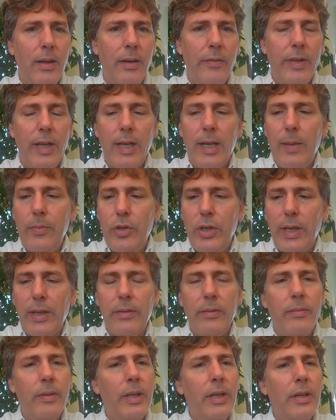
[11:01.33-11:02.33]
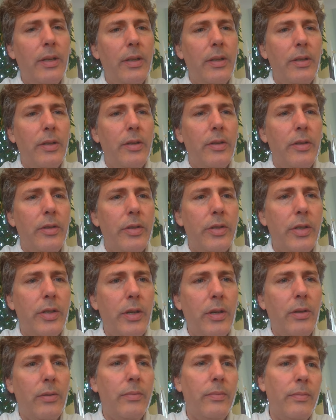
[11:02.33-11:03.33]
object.
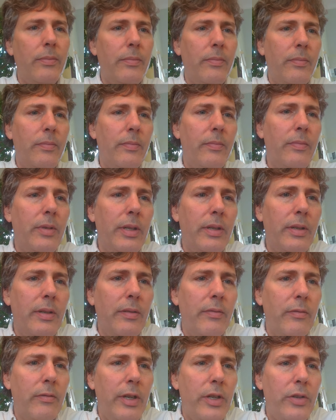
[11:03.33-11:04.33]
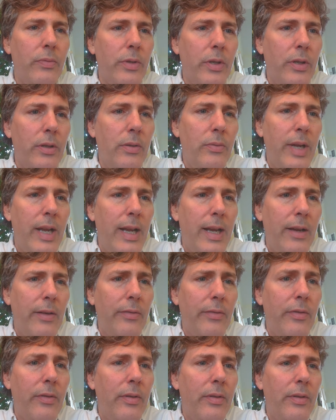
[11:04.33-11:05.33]
So for each row
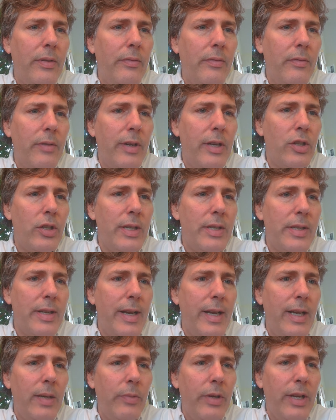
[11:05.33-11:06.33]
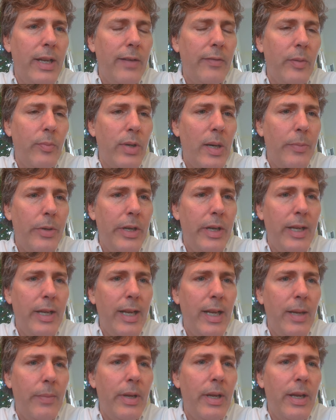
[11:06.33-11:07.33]
for each list item we have the property
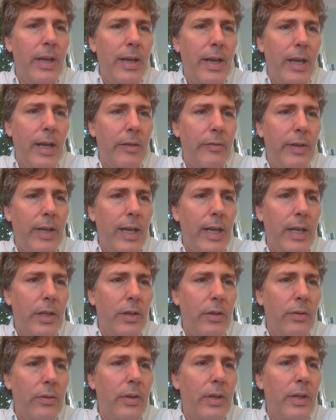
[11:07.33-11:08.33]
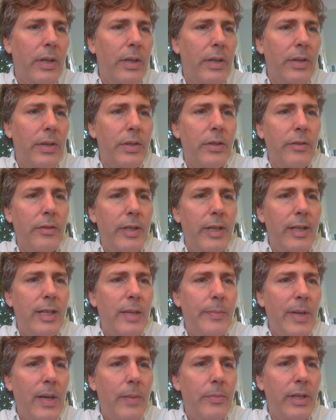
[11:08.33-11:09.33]
name and the value. So the
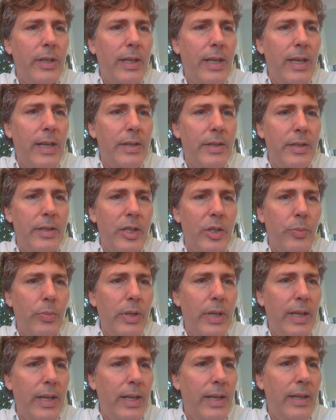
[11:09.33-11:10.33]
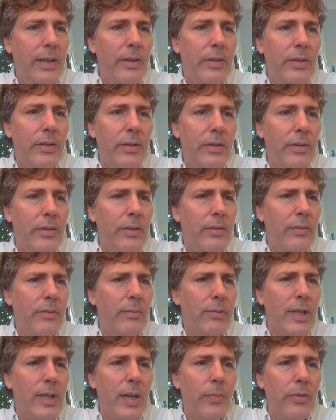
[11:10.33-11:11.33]
datetime object has a display hint
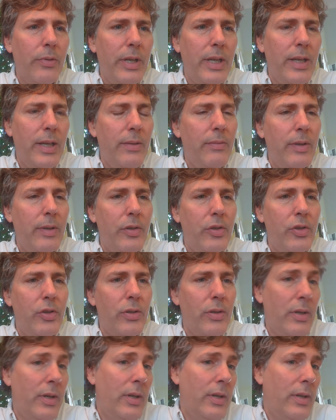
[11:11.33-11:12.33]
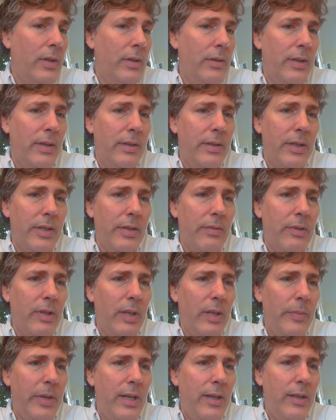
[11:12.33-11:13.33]
property, which doesn't really
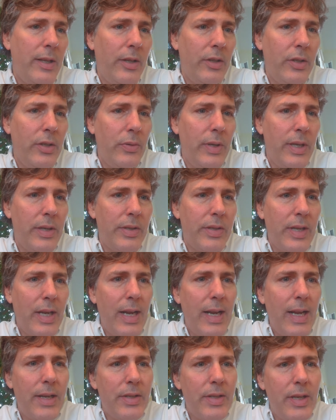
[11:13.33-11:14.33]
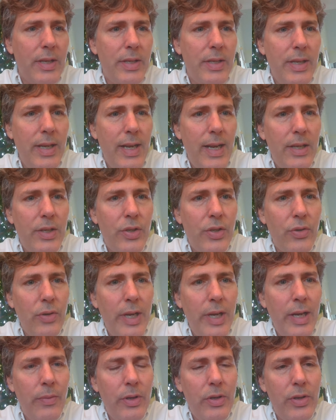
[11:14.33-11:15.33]
mean anything to us. It has this date
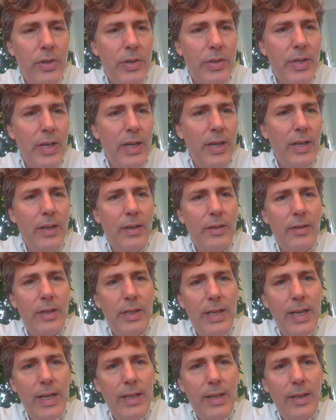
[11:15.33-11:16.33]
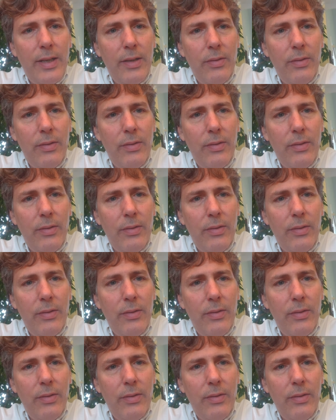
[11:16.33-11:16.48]
string, which is the date